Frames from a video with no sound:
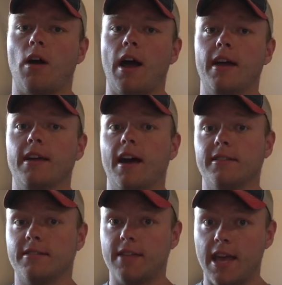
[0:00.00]
I
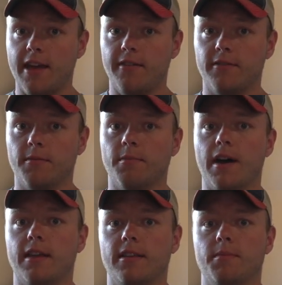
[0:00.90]
got saved
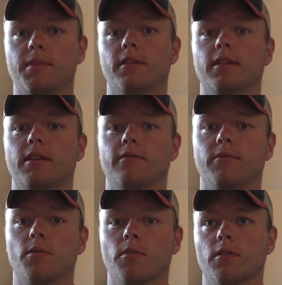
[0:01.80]
by the ability
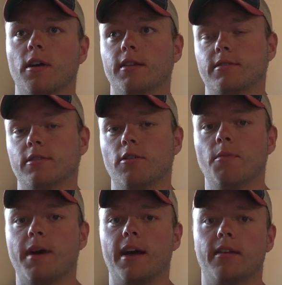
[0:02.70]
for us to go
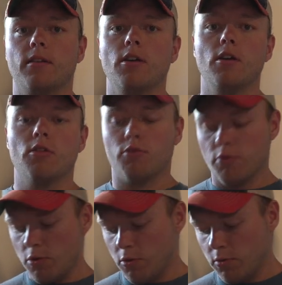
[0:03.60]
back
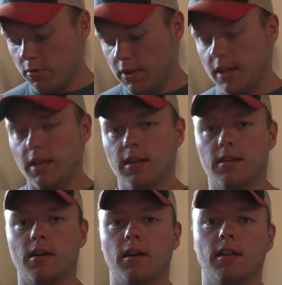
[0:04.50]
through the
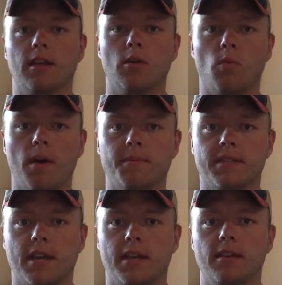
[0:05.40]
CuddeLink
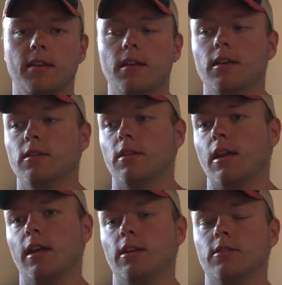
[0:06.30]
website
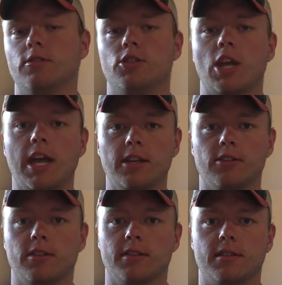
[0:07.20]
and
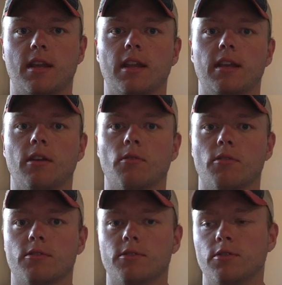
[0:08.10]
change the setting in
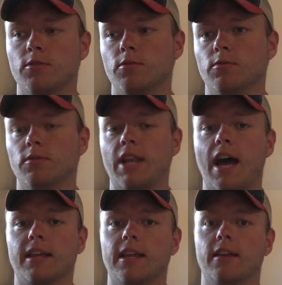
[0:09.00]
order to
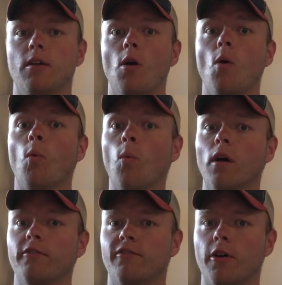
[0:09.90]
not get
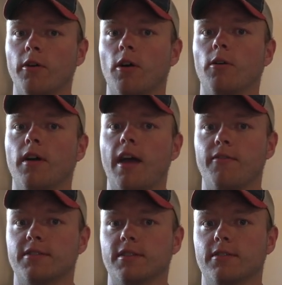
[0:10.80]
one photo
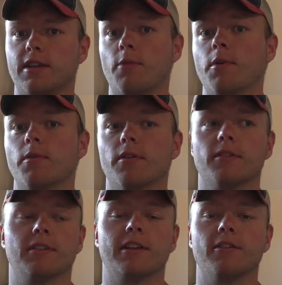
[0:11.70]
every single time. We
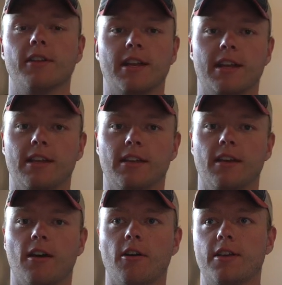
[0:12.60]
were literally getting
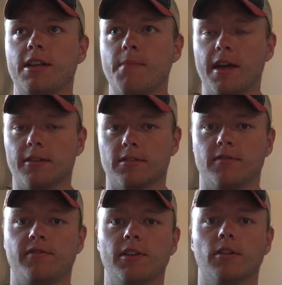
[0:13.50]
our
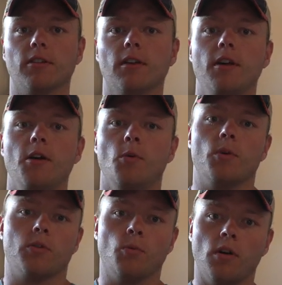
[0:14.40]
emails filled
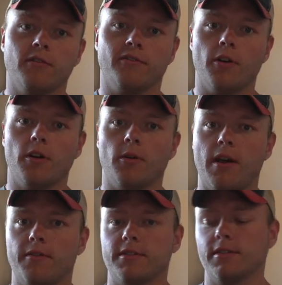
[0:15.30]
with one photo
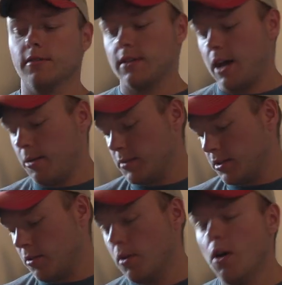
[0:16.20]
every single time.
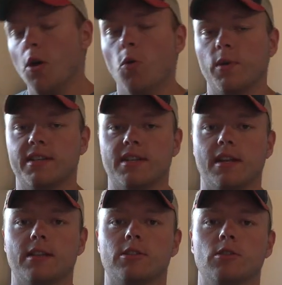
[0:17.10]
So we
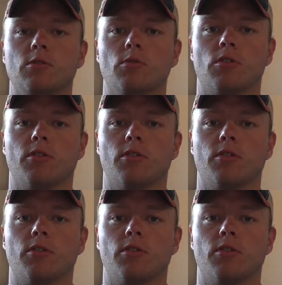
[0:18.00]
set it to